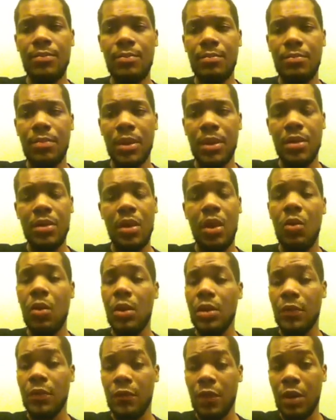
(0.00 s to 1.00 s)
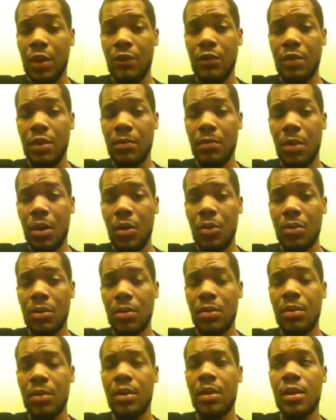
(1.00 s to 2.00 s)
But he's always in front of his
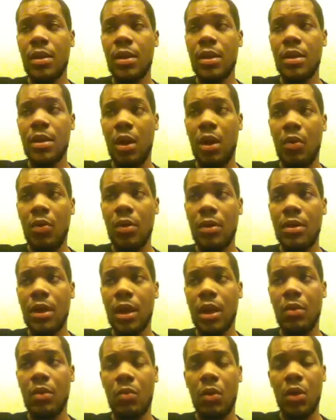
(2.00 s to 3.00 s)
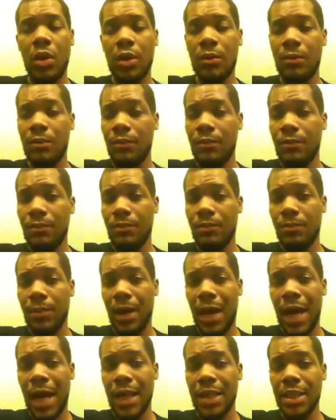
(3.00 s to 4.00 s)
opponent. He's always kind of working
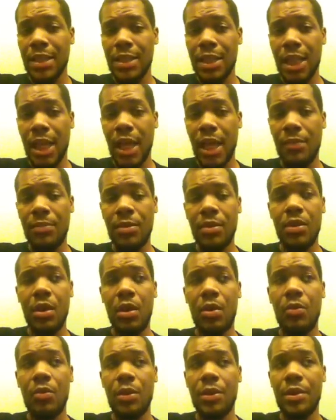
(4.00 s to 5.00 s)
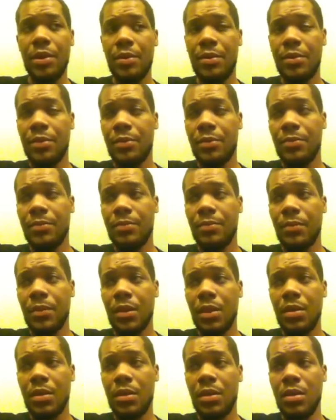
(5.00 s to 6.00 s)
behind the jab. He's always
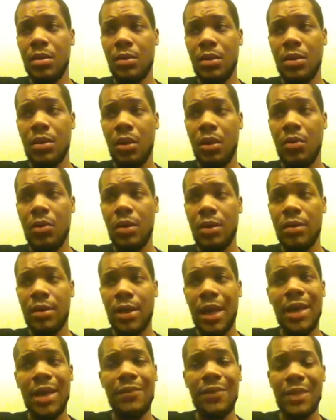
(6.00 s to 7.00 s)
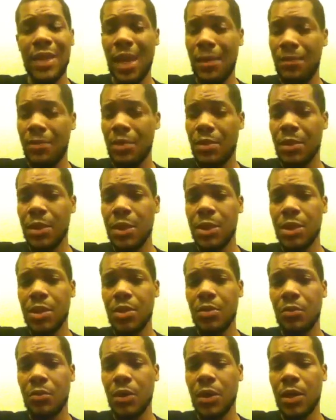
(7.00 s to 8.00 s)
kind of in that position
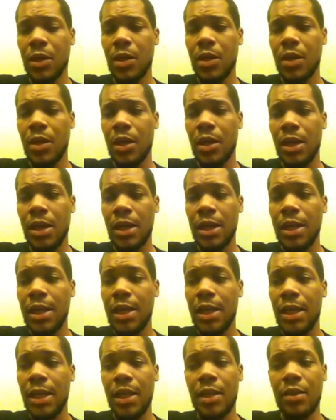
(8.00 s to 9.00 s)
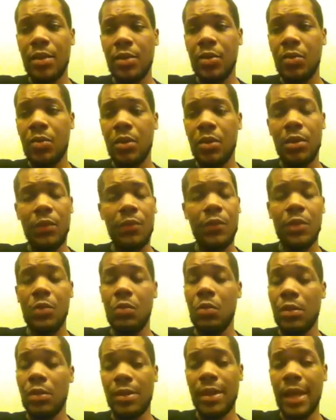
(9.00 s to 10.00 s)
to where he can do whatever he
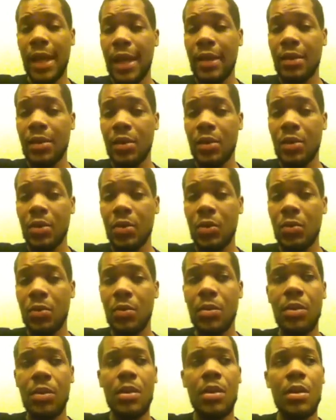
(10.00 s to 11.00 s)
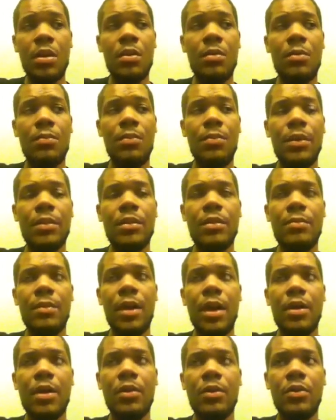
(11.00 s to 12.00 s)
wants to execute. But it's a
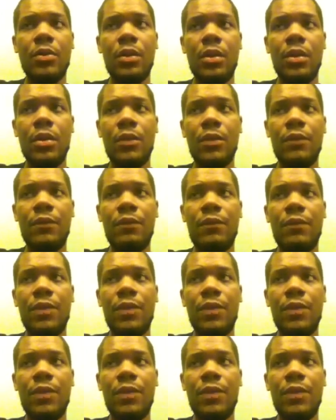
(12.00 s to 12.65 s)
matter of